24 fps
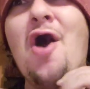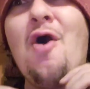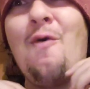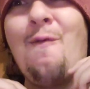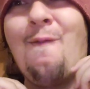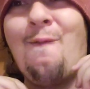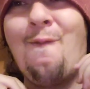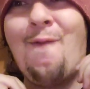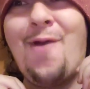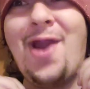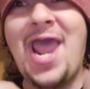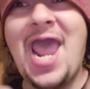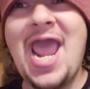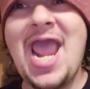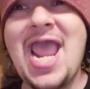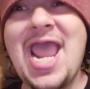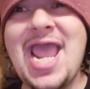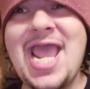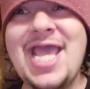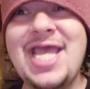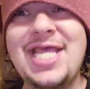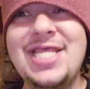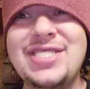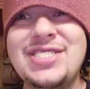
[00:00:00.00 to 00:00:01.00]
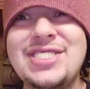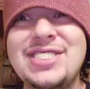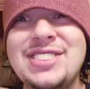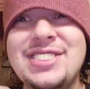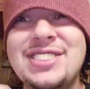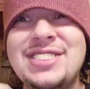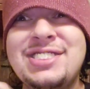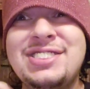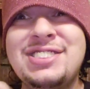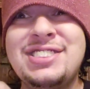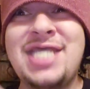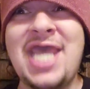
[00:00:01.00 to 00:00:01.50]
Raze
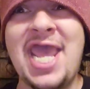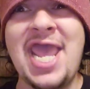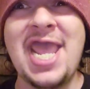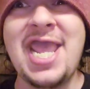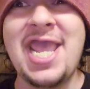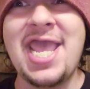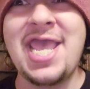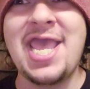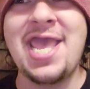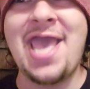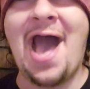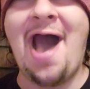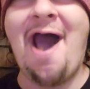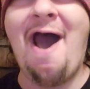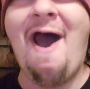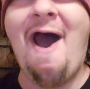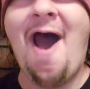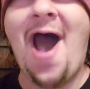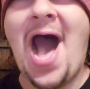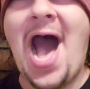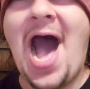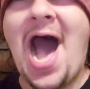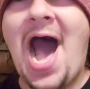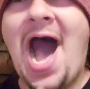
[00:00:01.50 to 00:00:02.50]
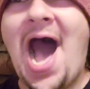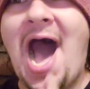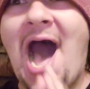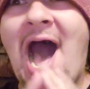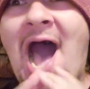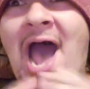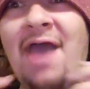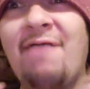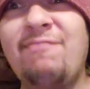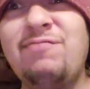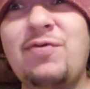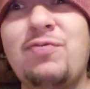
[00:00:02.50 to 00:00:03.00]
Tea.
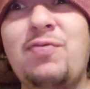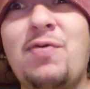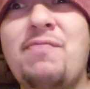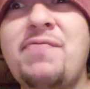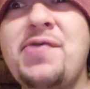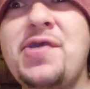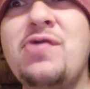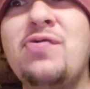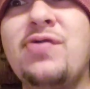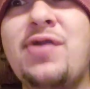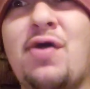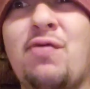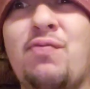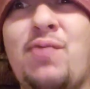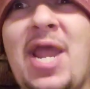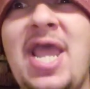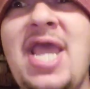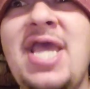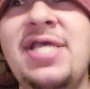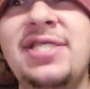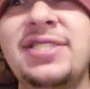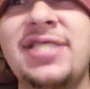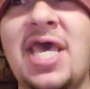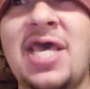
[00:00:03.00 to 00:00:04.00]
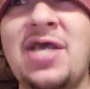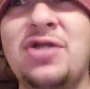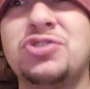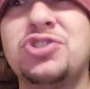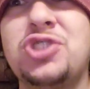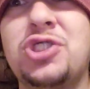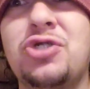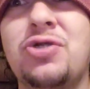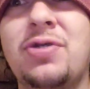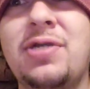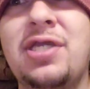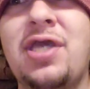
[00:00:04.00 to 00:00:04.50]
I haven't reviewed a Raze
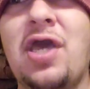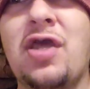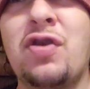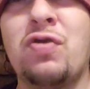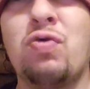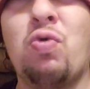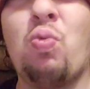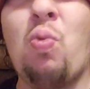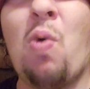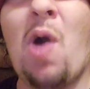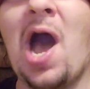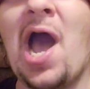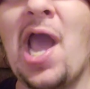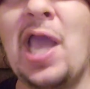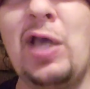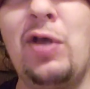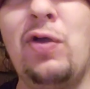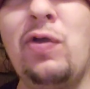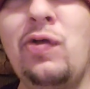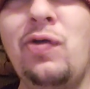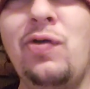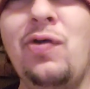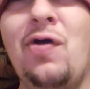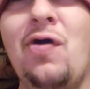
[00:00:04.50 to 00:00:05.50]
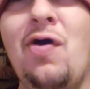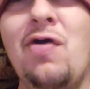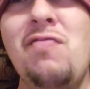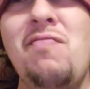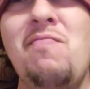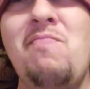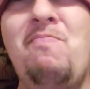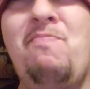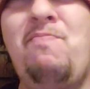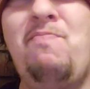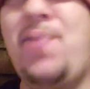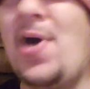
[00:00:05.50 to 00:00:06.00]
energy drink in a while,
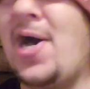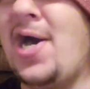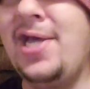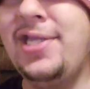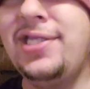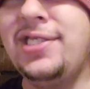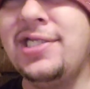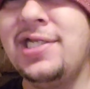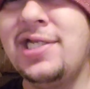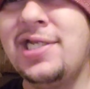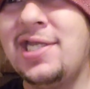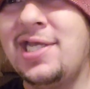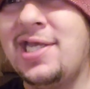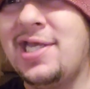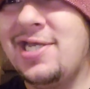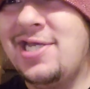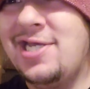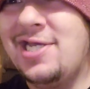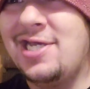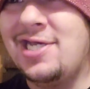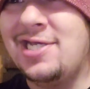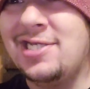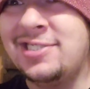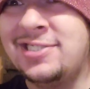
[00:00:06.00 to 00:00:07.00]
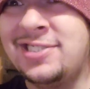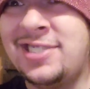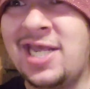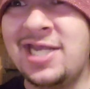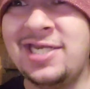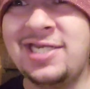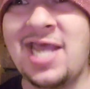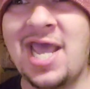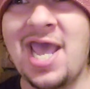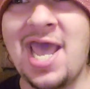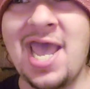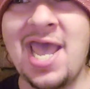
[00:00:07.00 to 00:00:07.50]
but
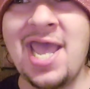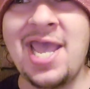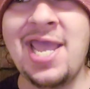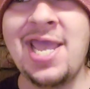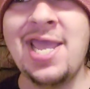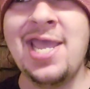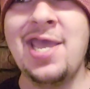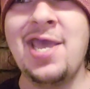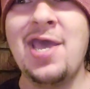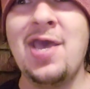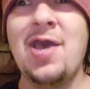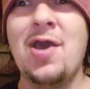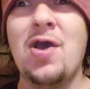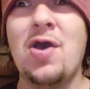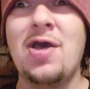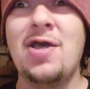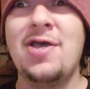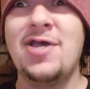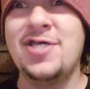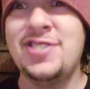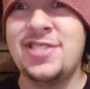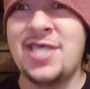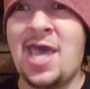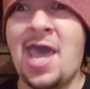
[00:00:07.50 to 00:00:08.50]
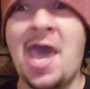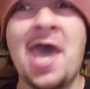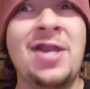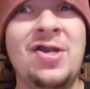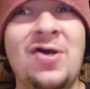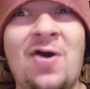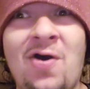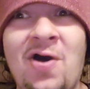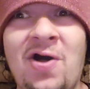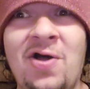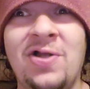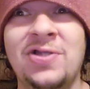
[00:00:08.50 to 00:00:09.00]
today that
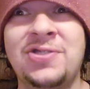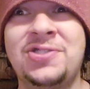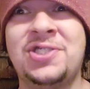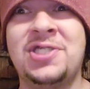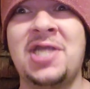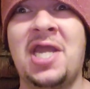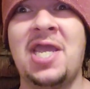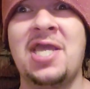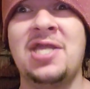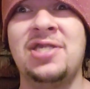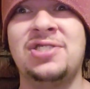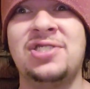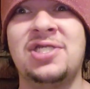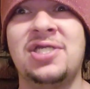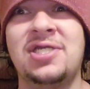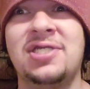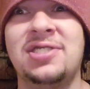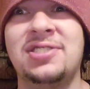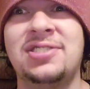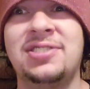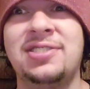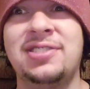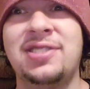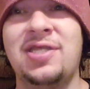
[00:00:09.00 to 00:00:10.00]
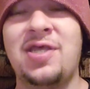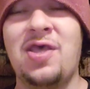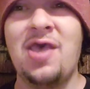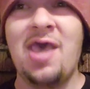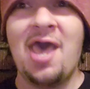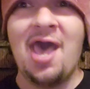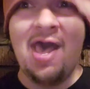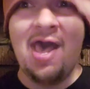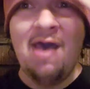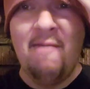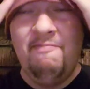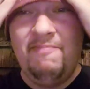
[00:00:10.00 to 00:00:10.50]
all changes
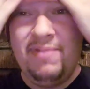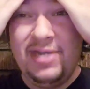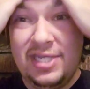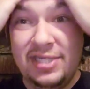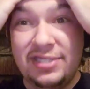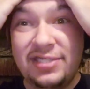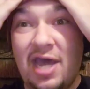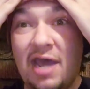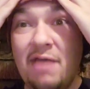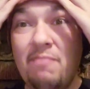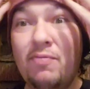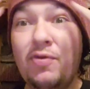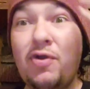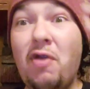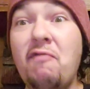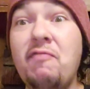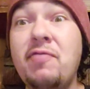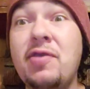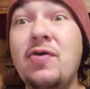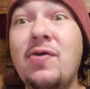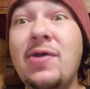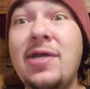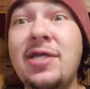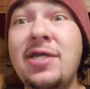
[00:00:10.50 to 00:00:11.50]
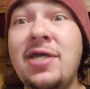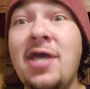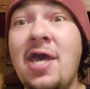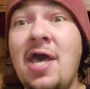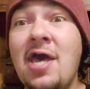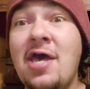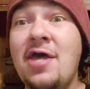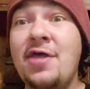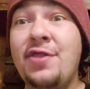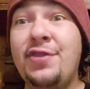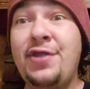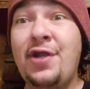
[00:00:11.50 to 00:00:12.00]
because I'm reviewing
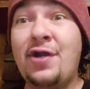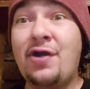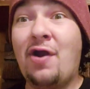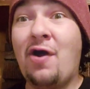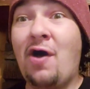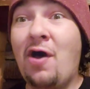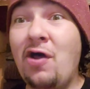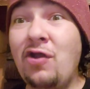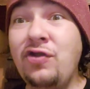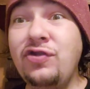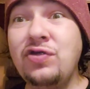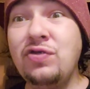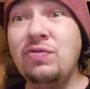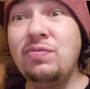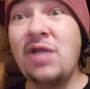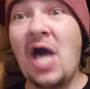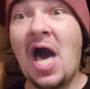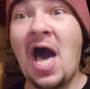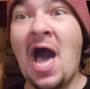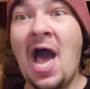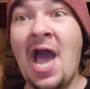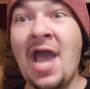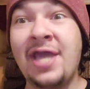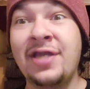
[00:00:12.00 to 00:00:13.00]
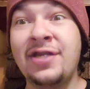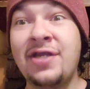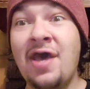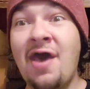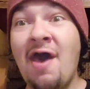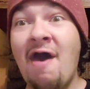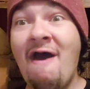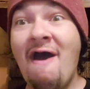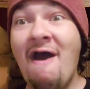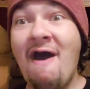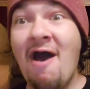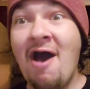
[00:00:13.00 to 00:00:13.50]
their all new line
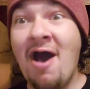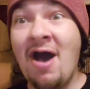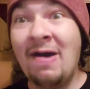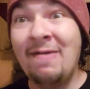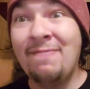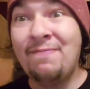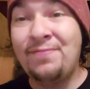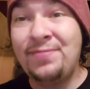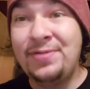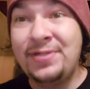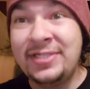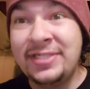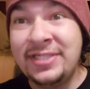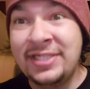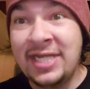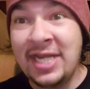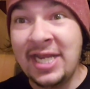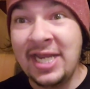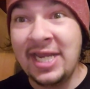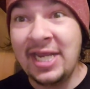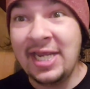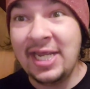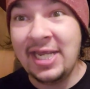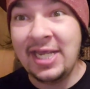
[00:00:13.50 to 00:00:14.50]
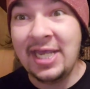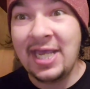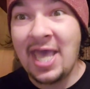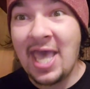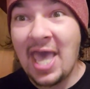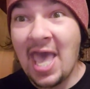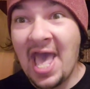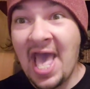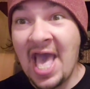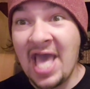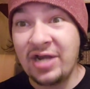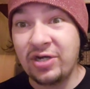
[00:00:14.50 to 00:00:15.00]
of tea
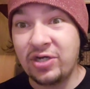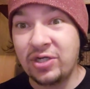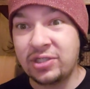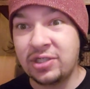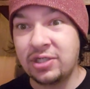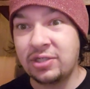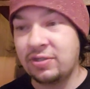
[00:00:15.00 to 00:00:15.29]
energy